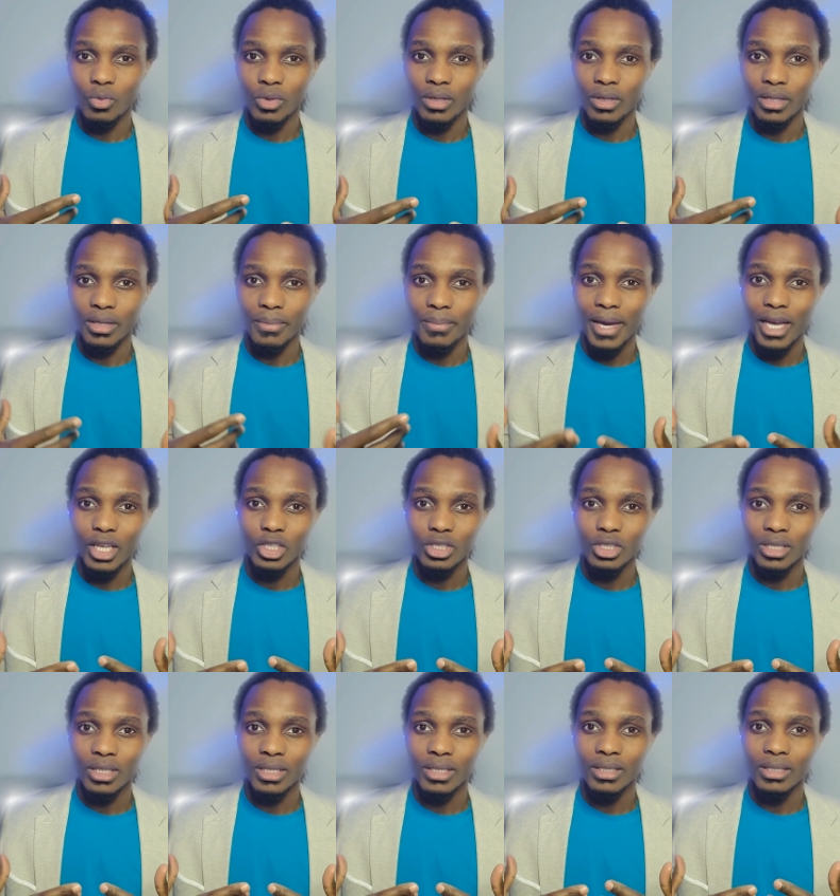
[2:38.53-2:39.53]

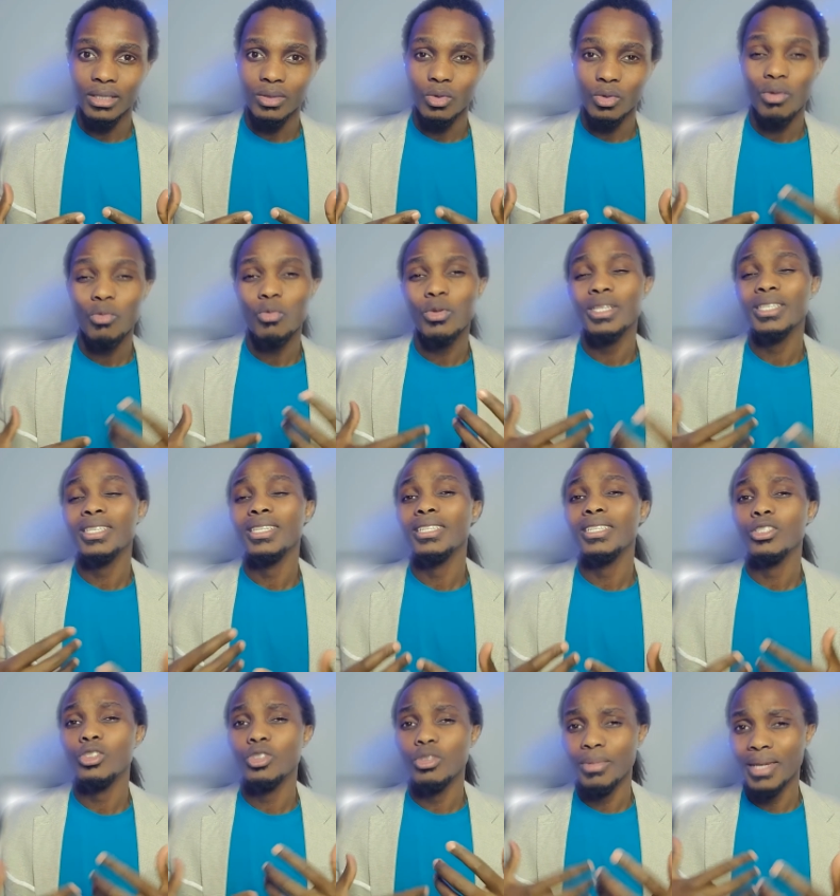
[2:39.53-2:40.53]
imagine. The
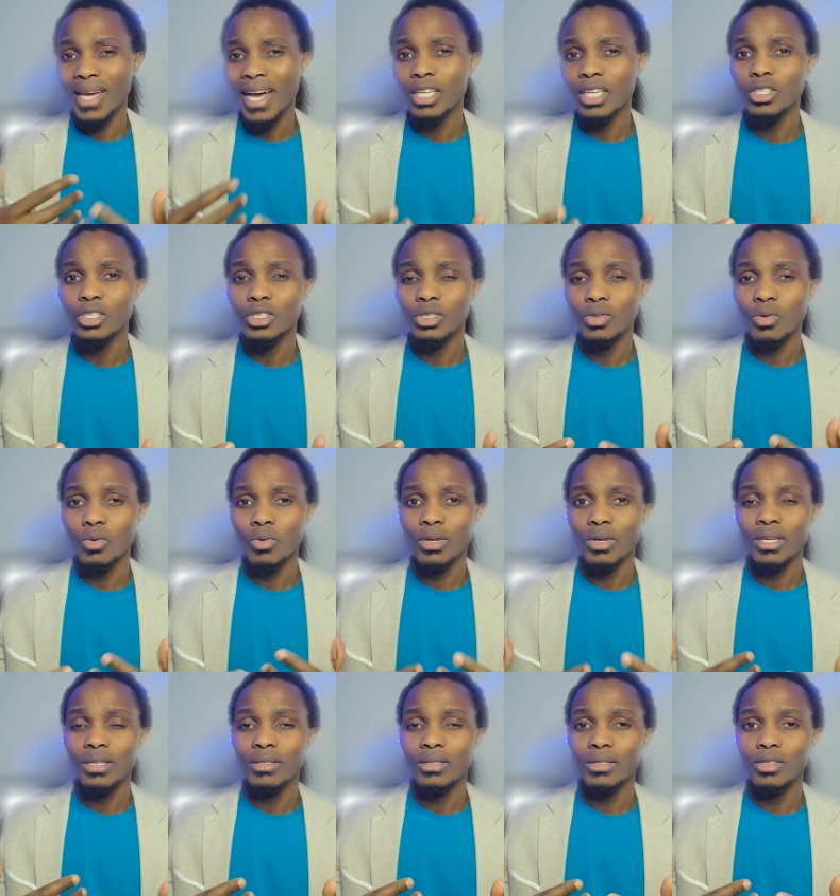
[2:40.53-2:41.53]
subconscious or
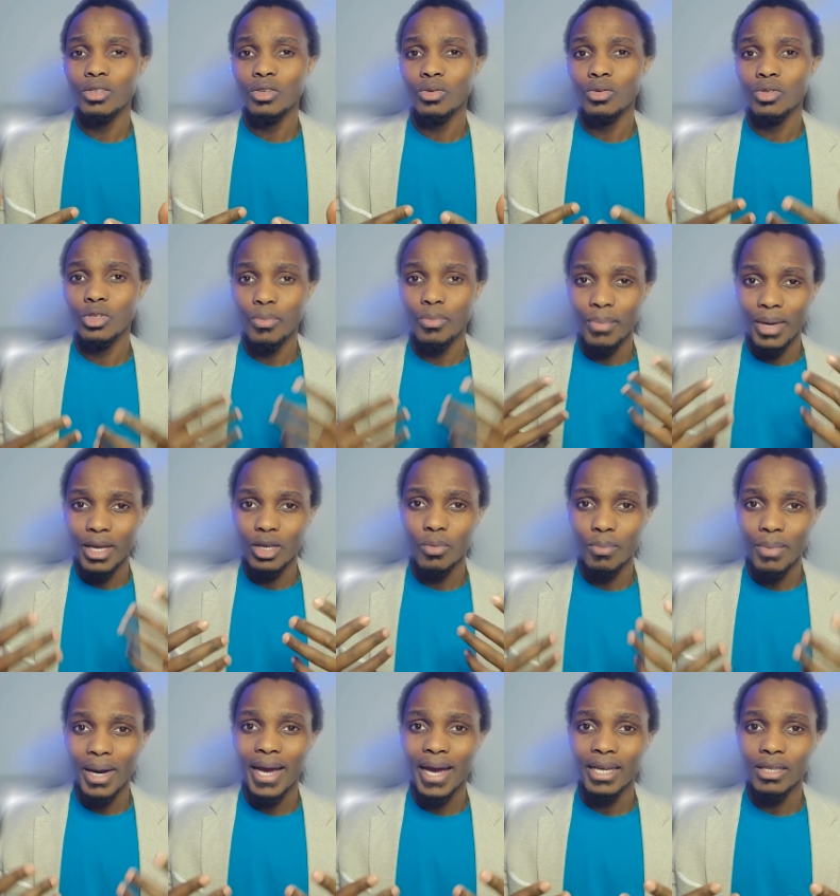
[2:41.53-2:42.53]
your
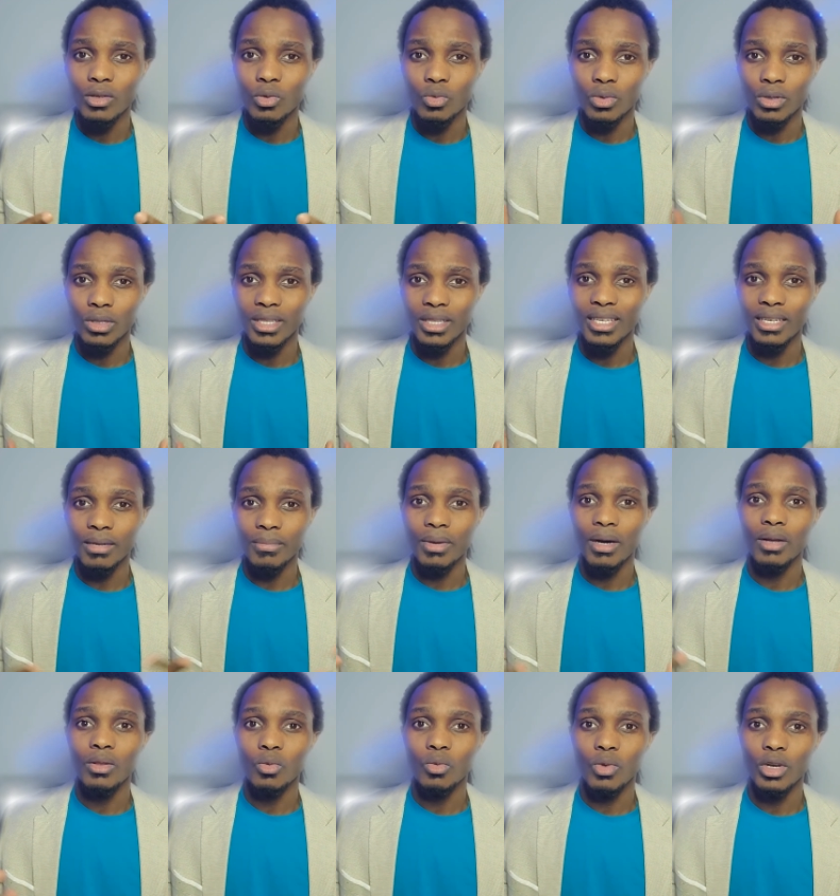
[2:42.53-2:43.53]
mind will think
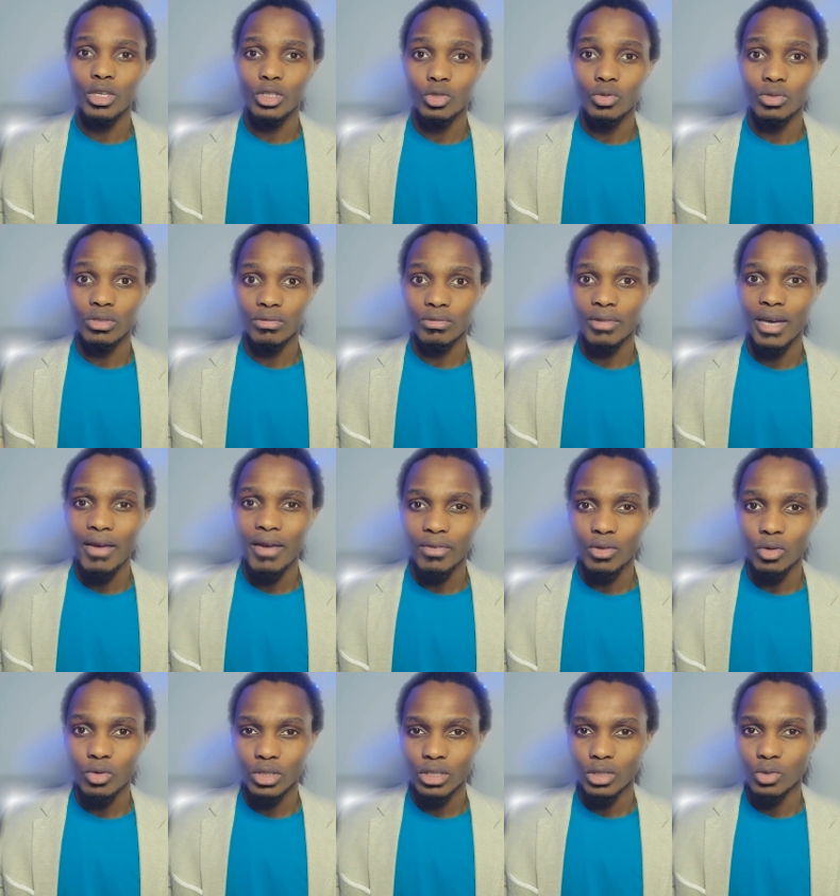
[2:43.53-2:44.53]
about the ways to survive in
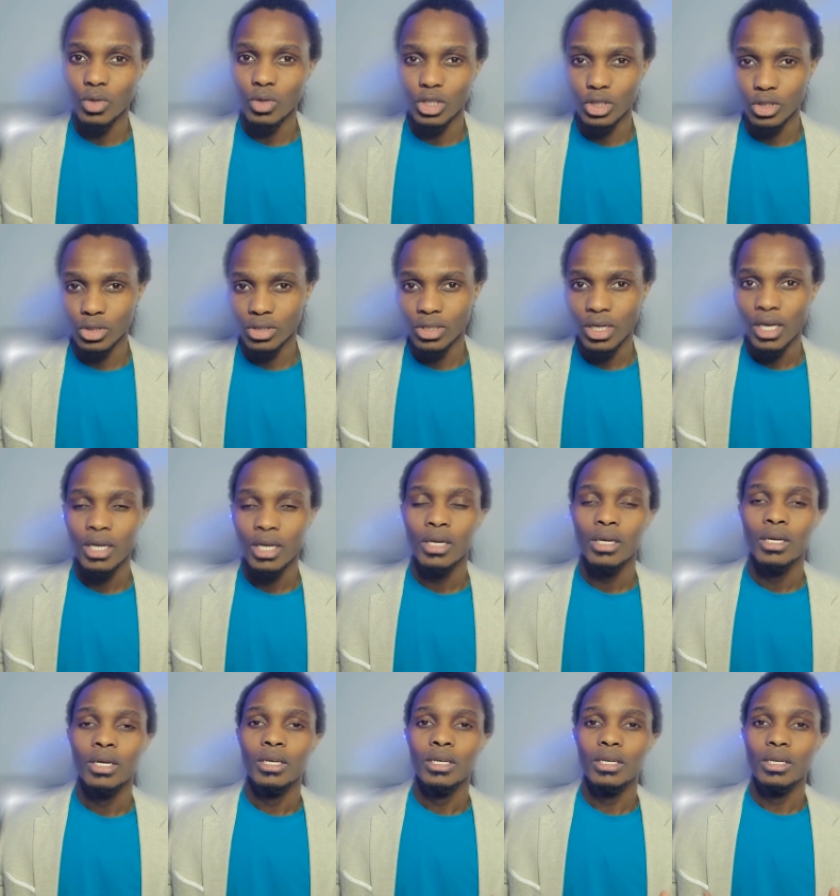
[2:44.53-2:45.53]
those situations.
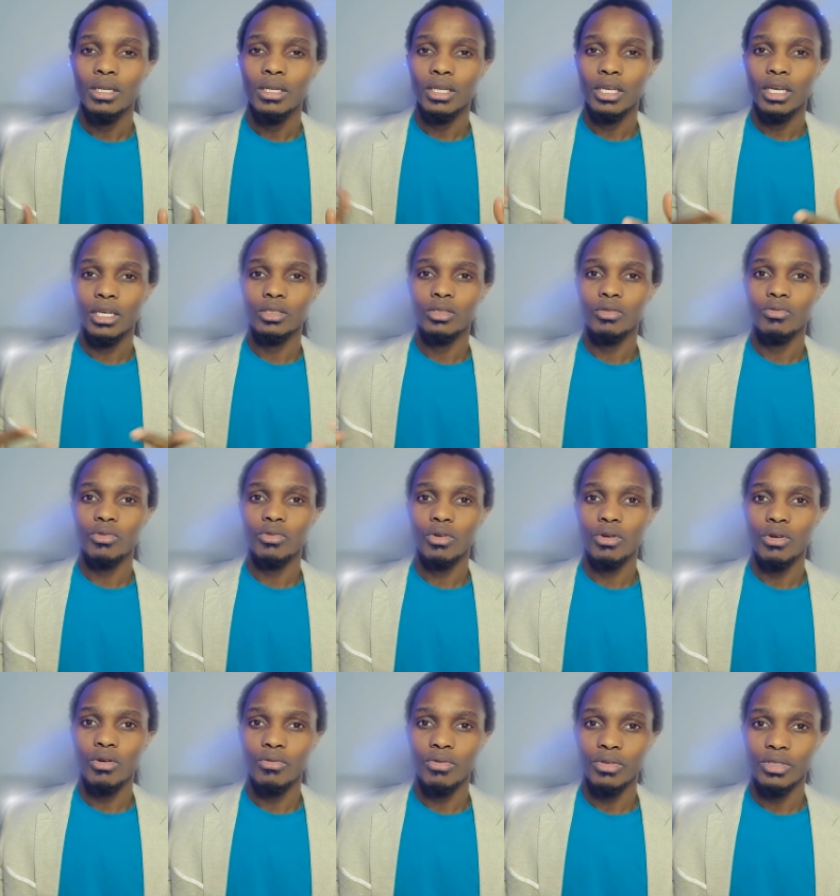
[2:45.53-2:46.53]
In case of
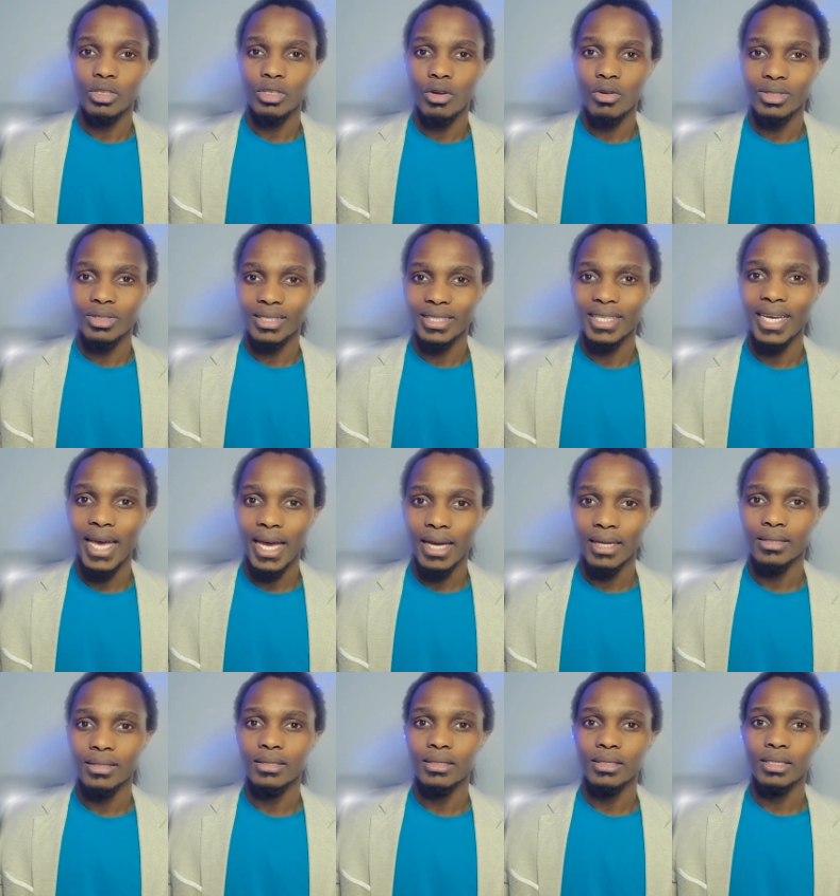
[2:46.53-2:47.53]
a terrorist
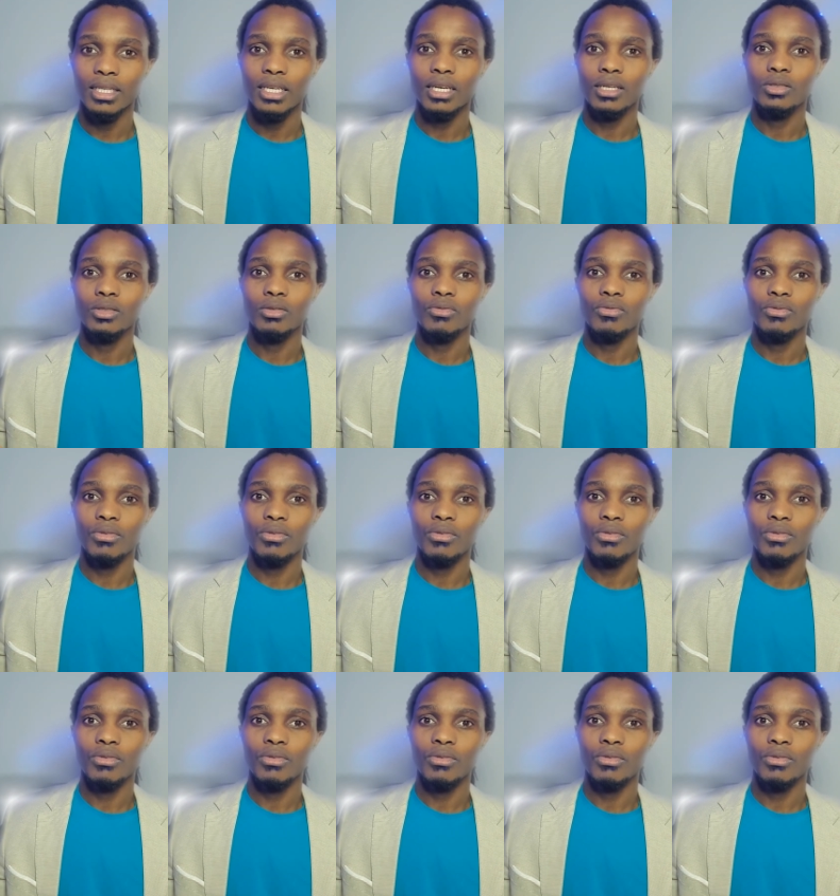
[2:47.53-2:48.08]
attack, in case of